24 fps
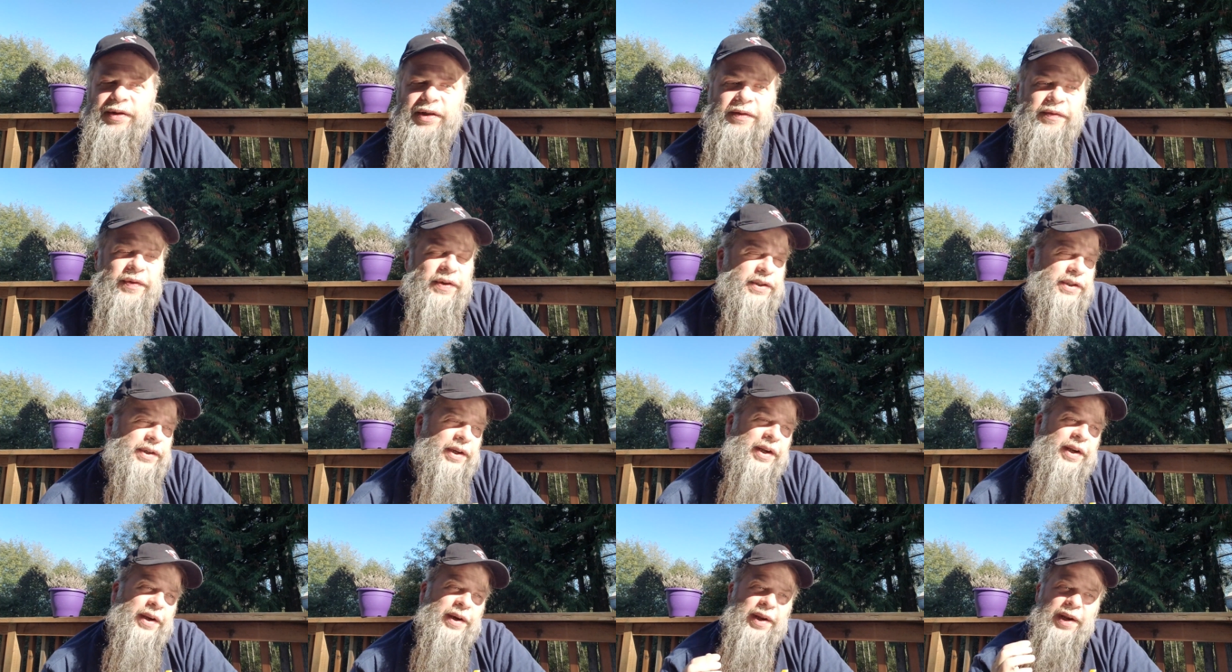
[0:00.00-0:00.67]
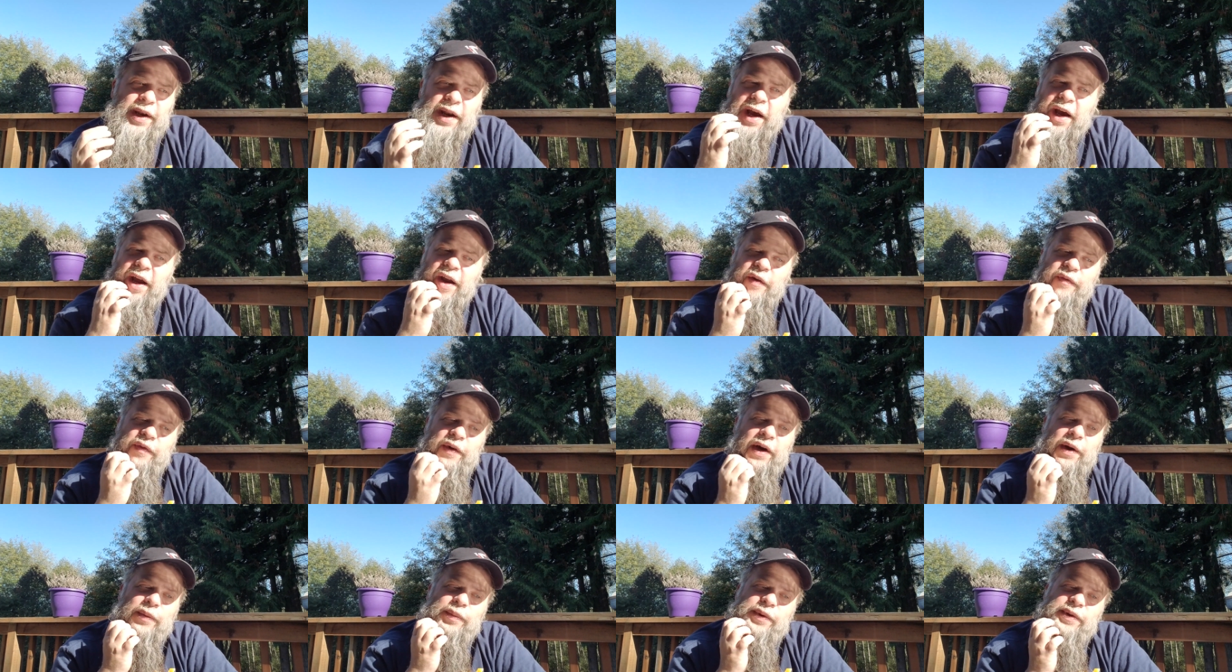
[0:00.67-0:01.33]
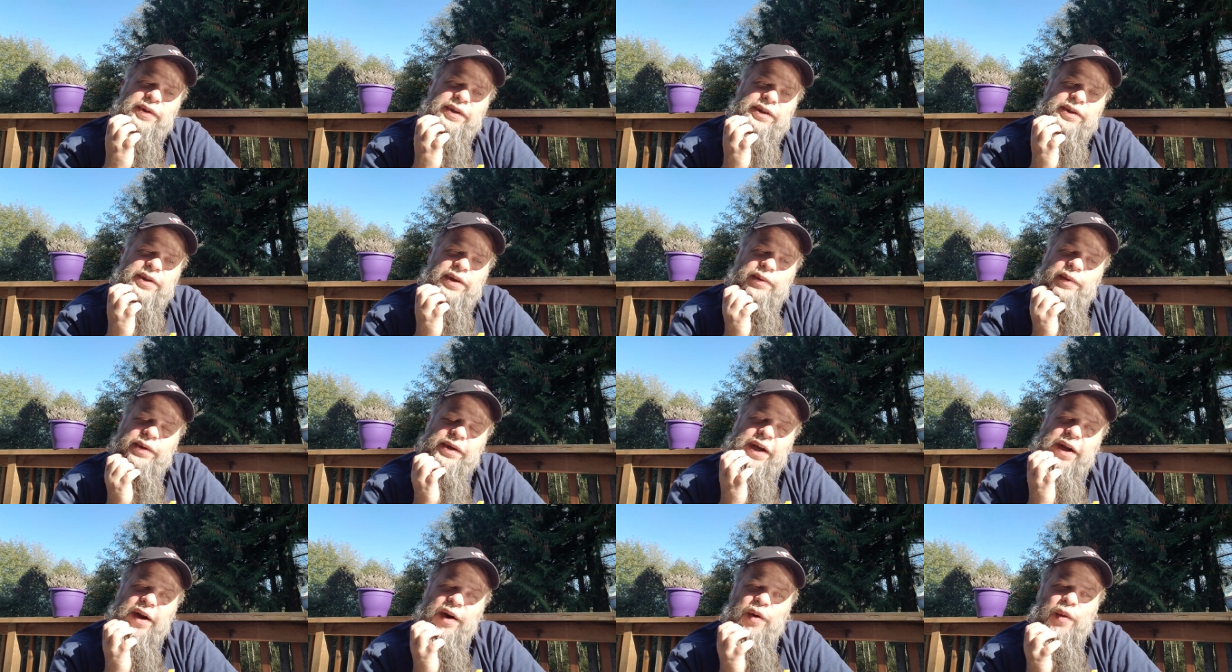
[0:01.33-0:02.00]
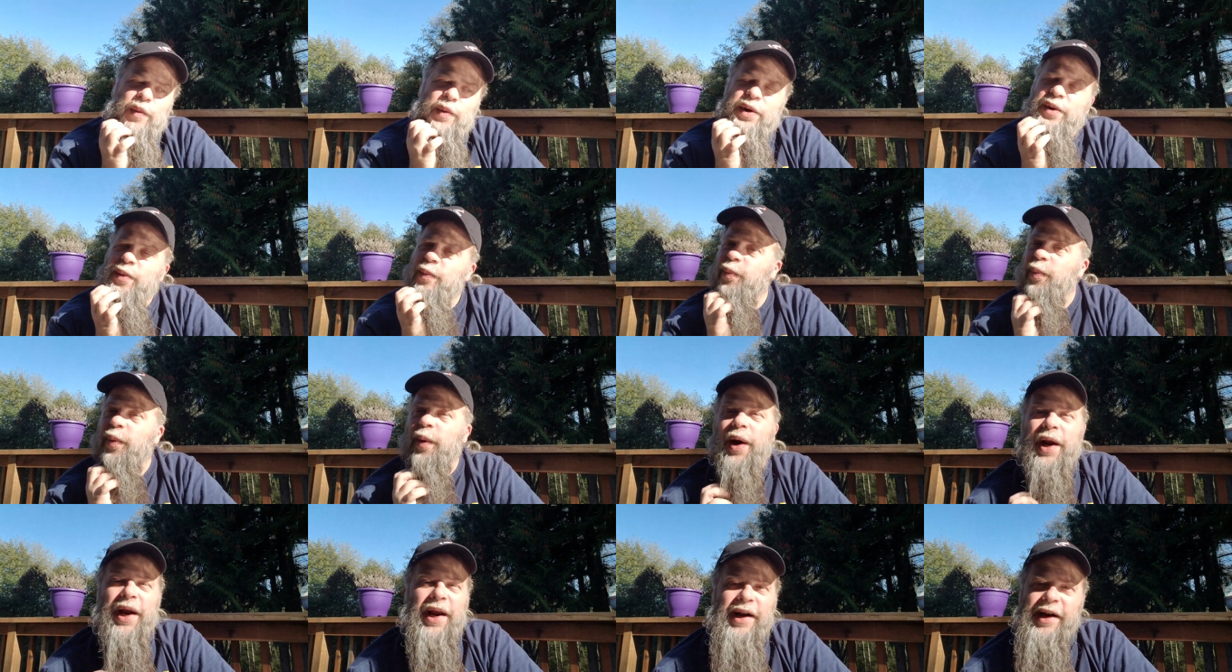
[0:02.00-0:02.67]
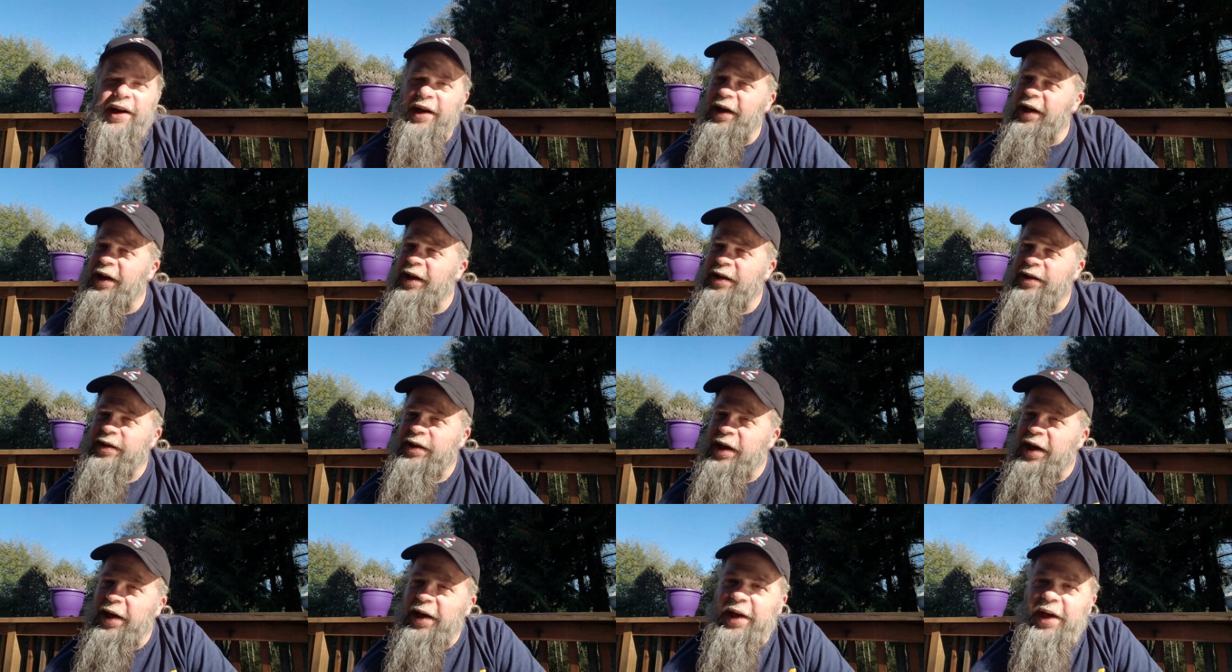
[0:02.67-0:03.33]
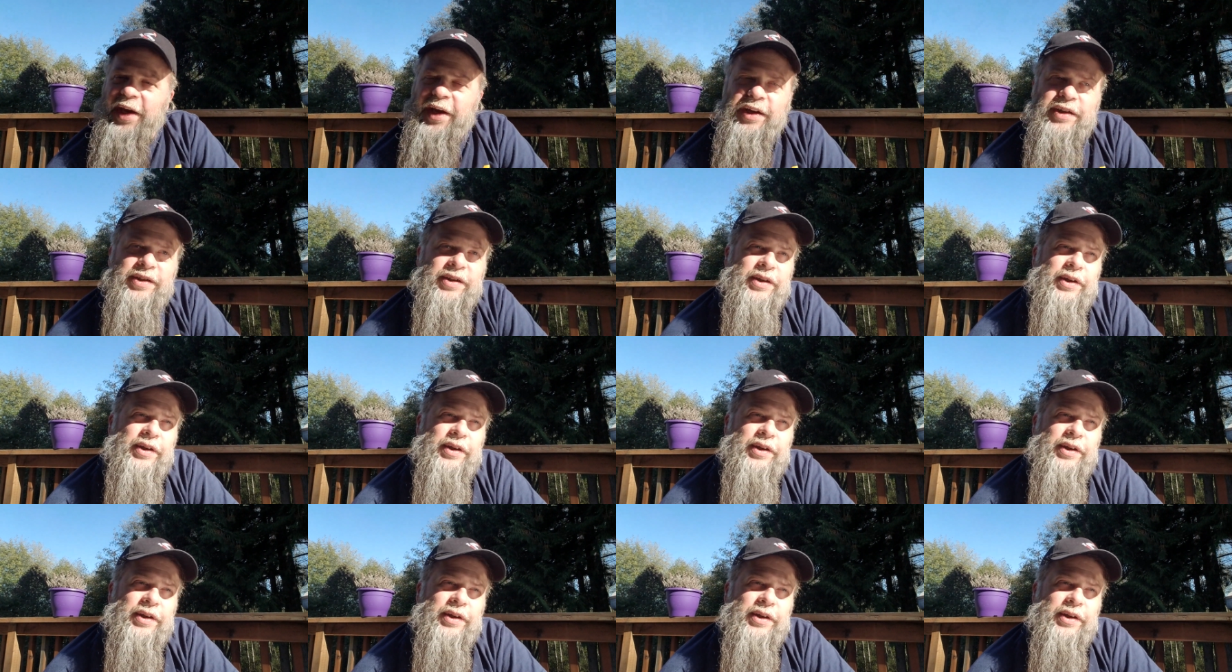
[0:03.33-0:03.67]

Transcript: If it's a good knife, I really don't care what brand it is, I guess.